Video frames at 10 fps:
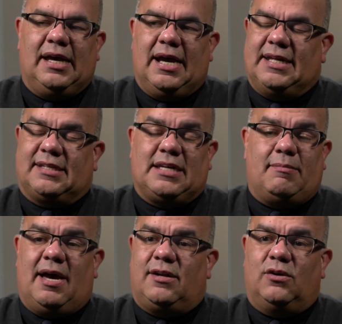At that
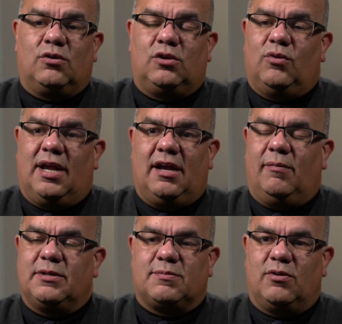time, I had no clue how to
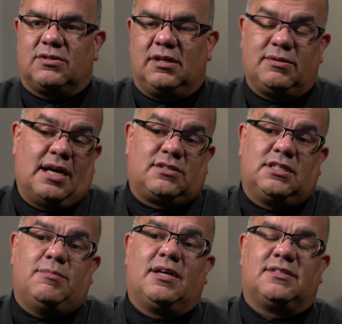help this person. I was actually
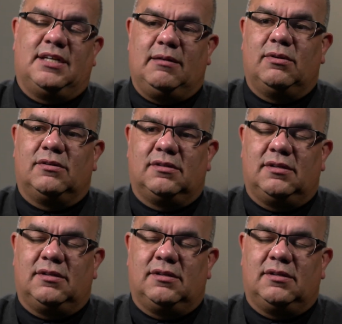his biggest enabler